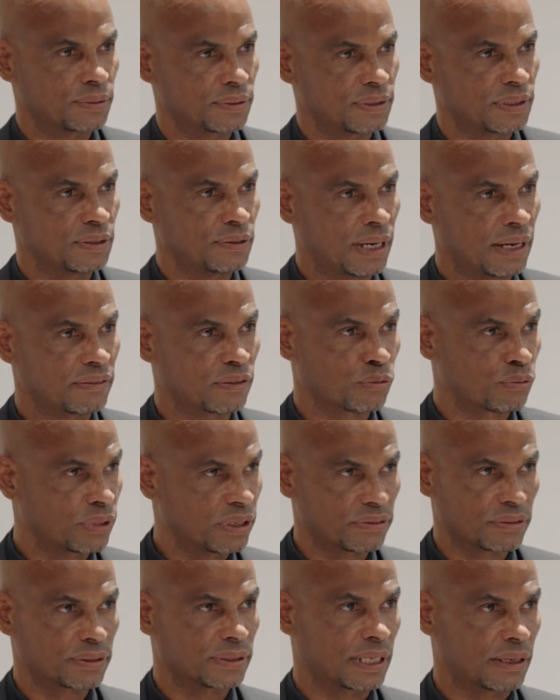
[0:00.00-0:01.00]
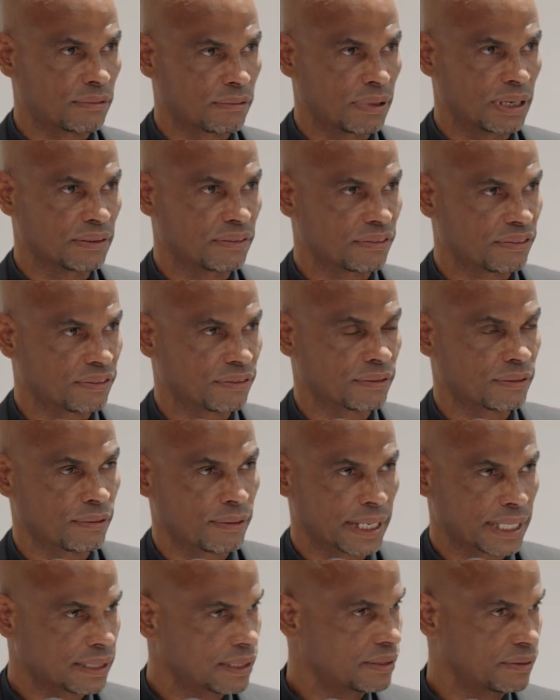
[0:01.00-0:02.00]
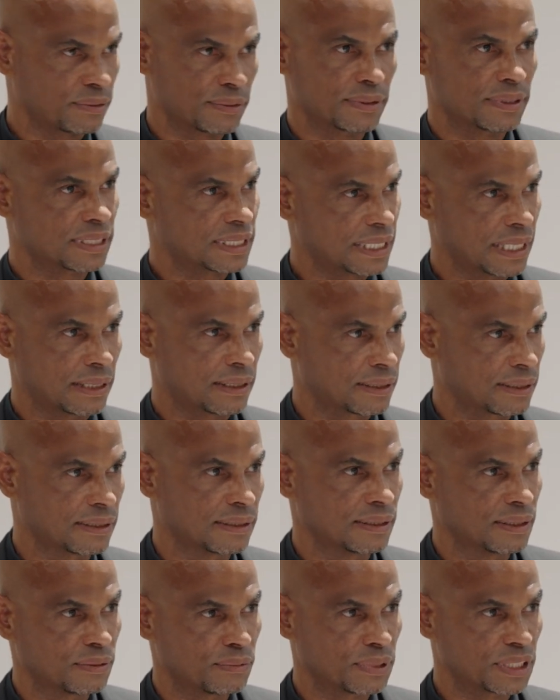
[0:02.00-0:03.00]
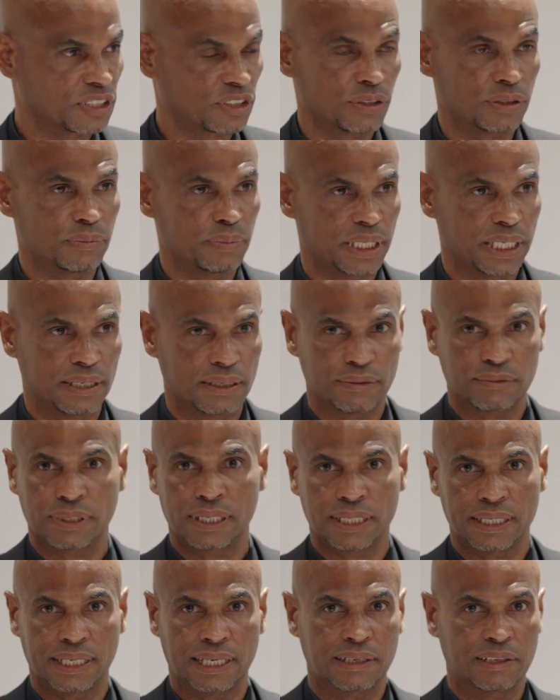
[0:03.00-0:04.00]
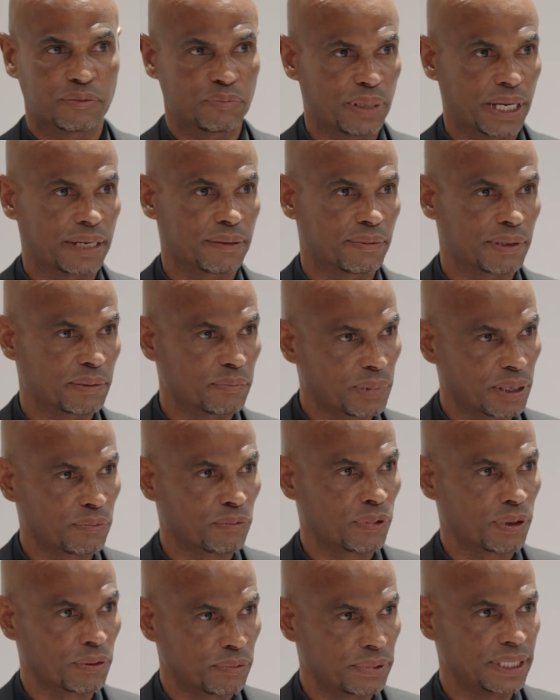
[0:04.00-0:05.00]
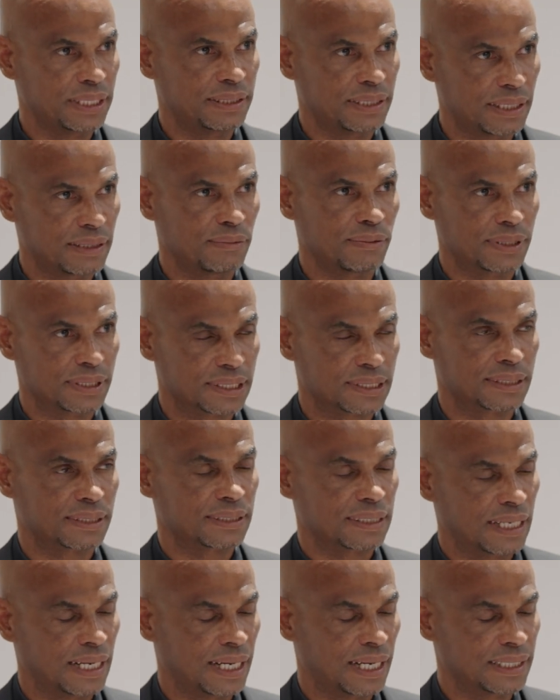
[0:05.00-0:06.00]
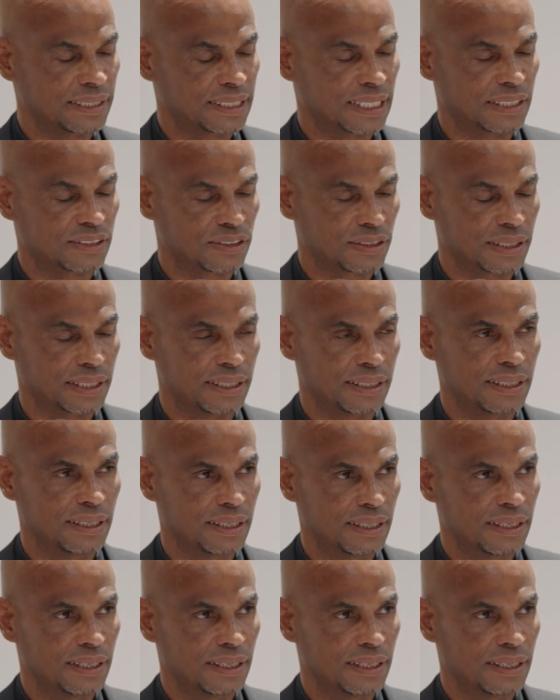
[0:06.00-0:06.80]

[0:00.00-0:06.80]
You have a river that runs directly through the center, which could be really an impediment, but what we did was essentially